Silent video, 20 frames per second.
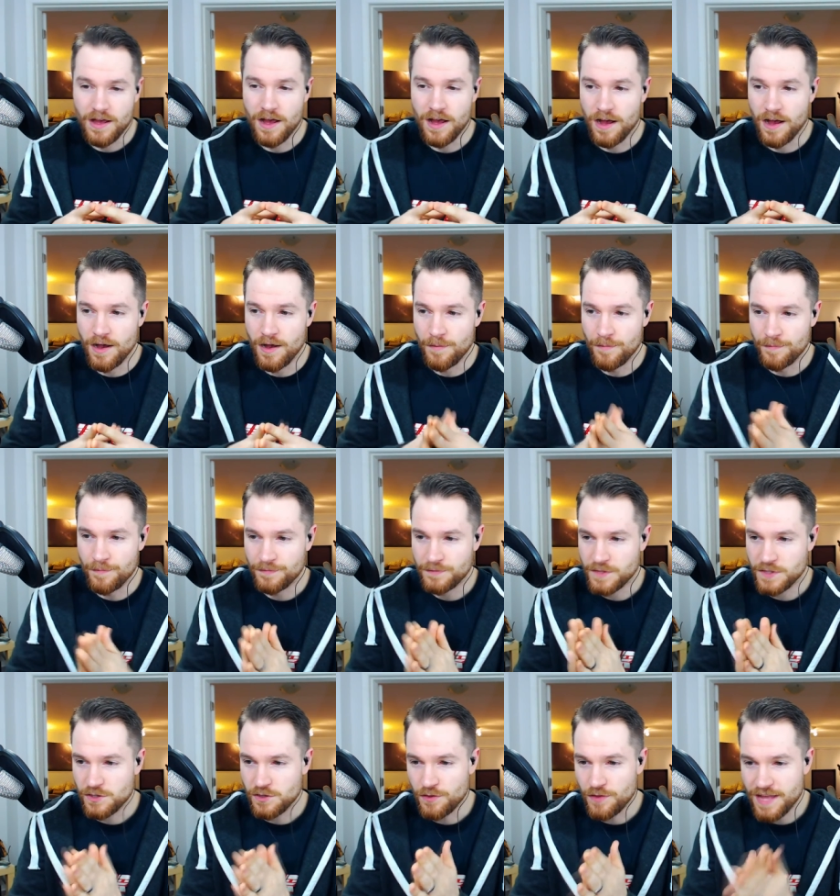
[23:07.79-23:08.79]
Um,
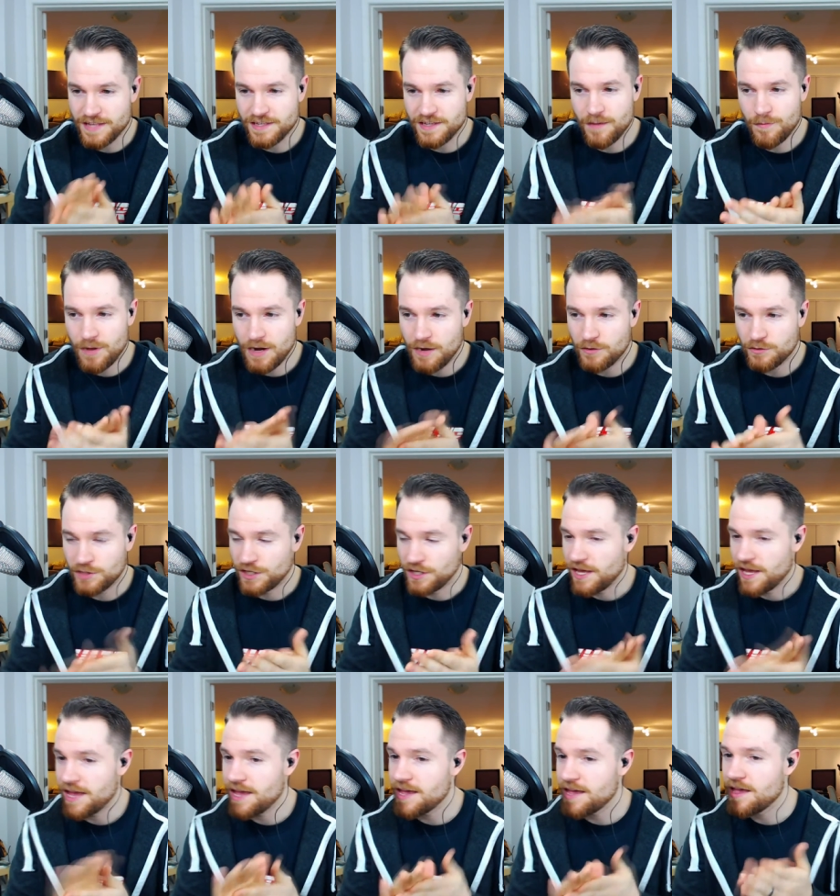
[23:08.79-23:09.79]
so that's coming out
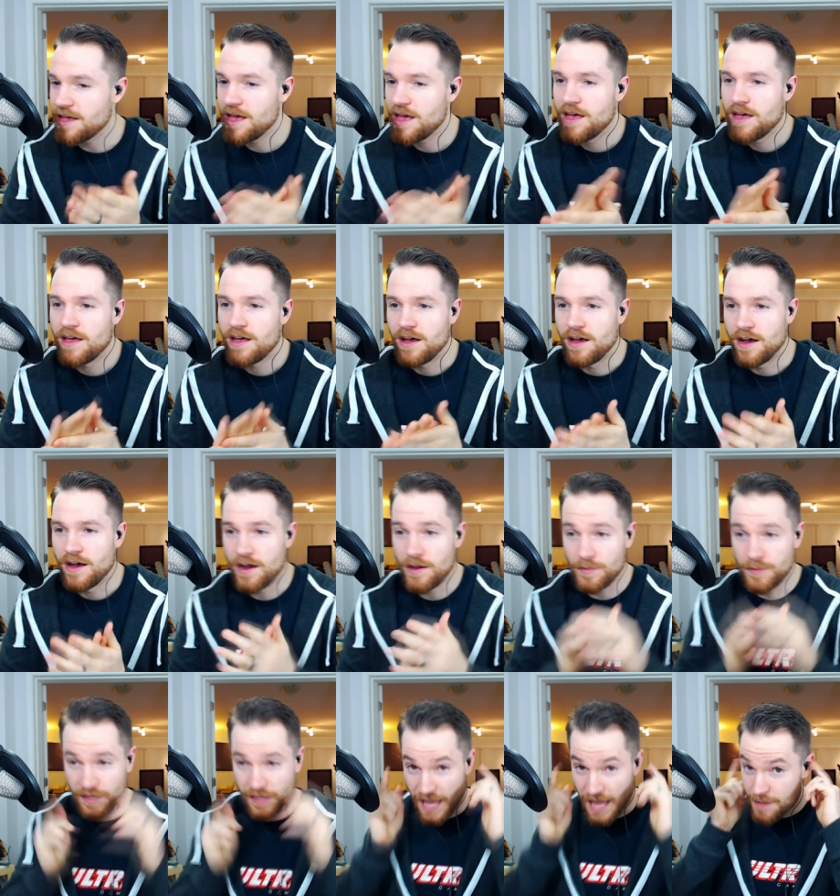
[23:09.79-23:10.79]
today.
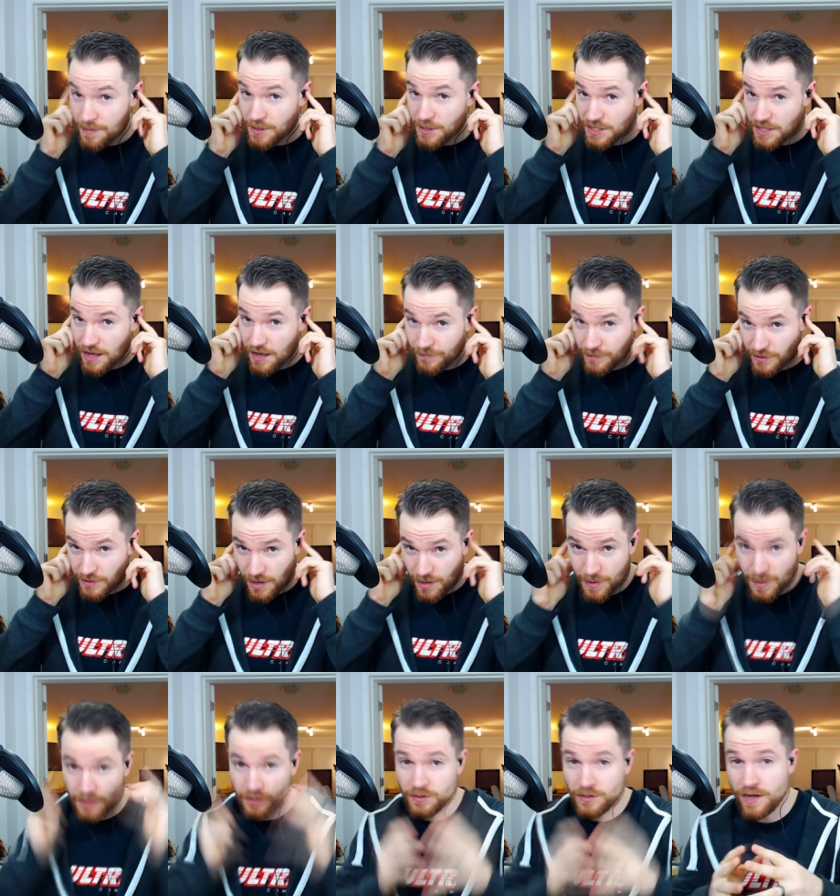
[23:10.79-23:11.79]
Um, the game itself is
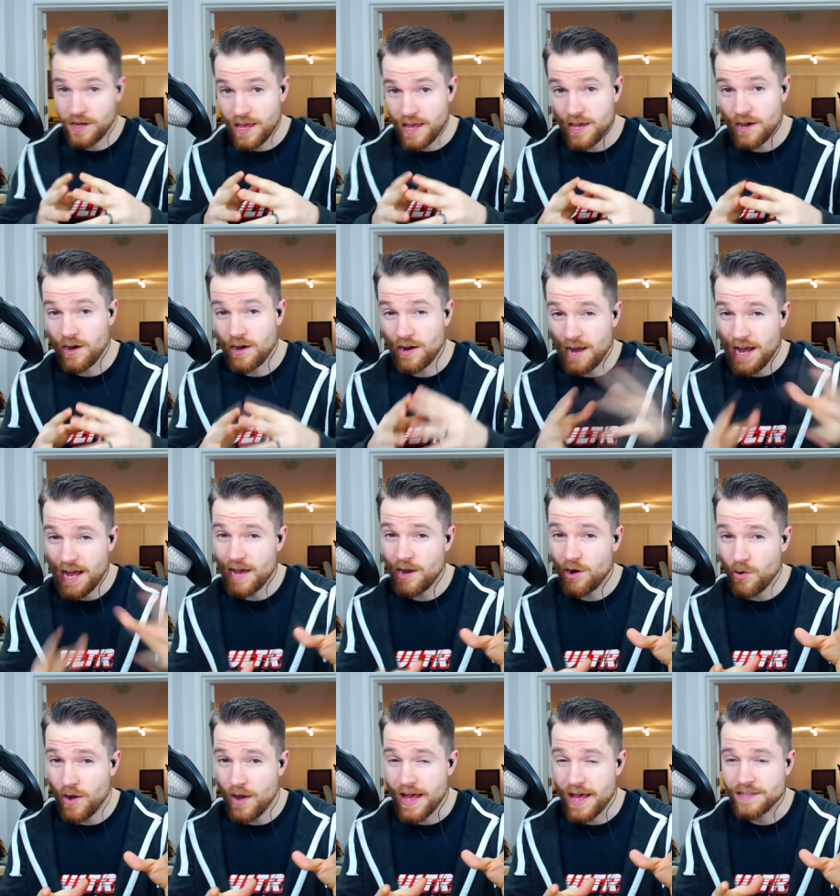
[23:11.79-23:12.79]
coming out today on
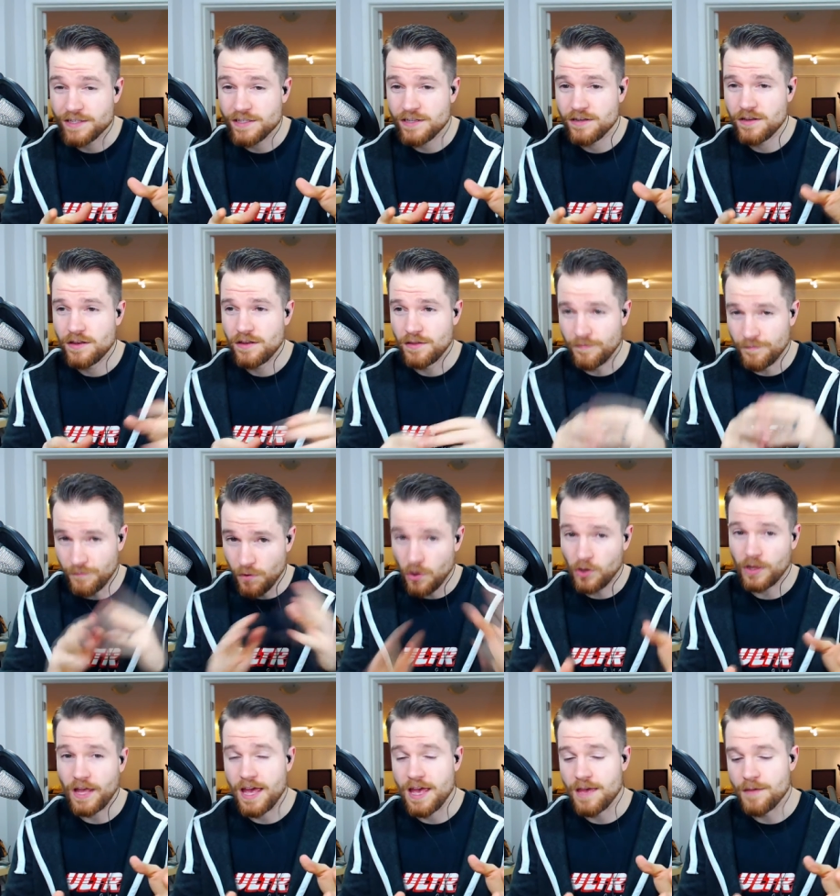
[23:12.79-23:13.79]
iOS, the
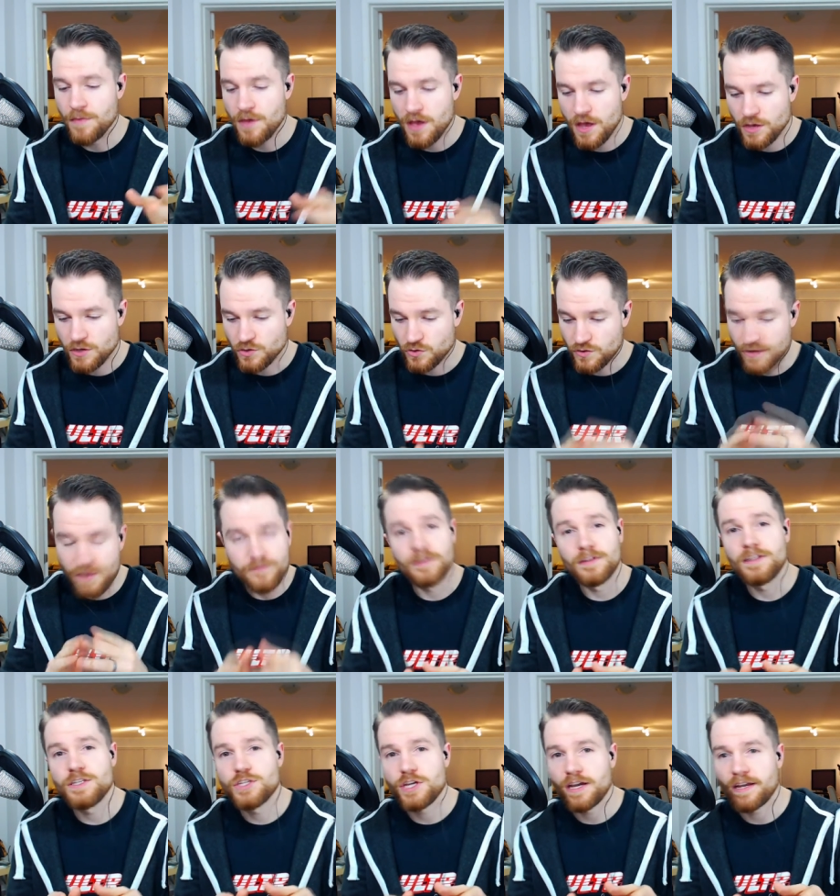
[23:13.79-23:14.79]
full game. So
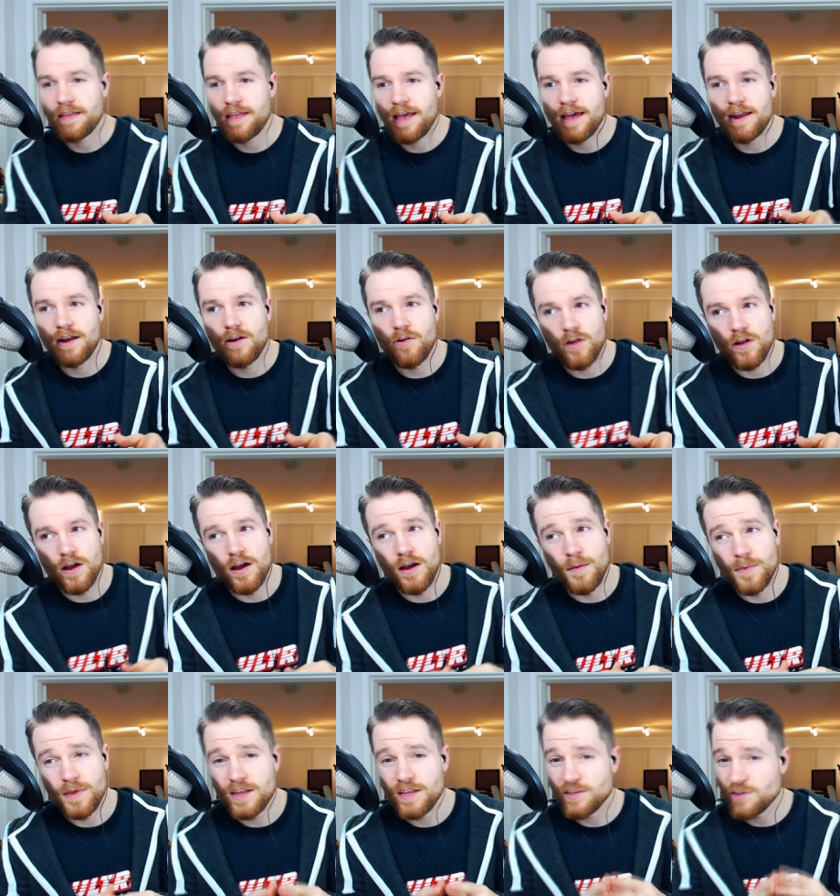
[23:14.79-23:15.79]
definitely check that out.
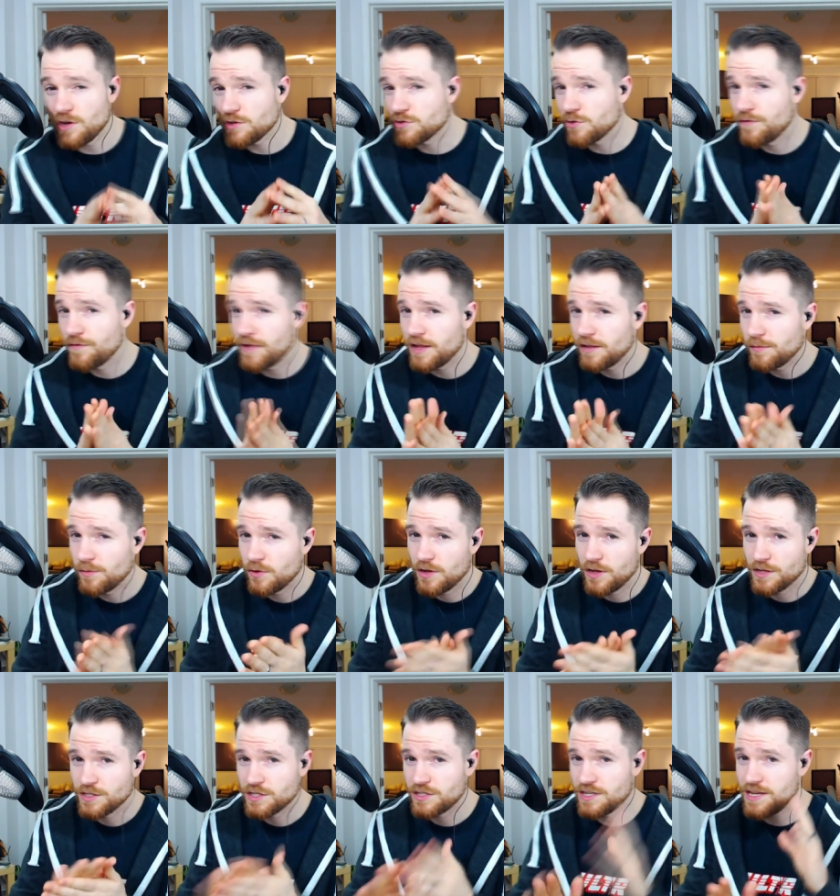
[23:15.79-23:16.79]
Um, it is also available
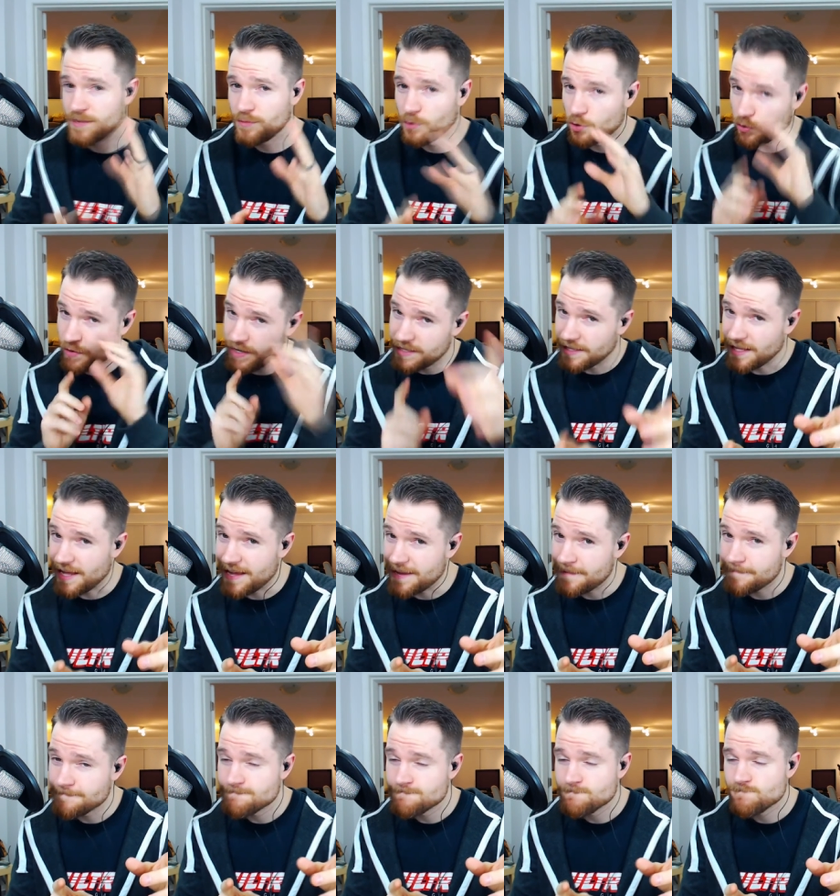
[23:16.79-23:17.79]
on Steam Greenlight.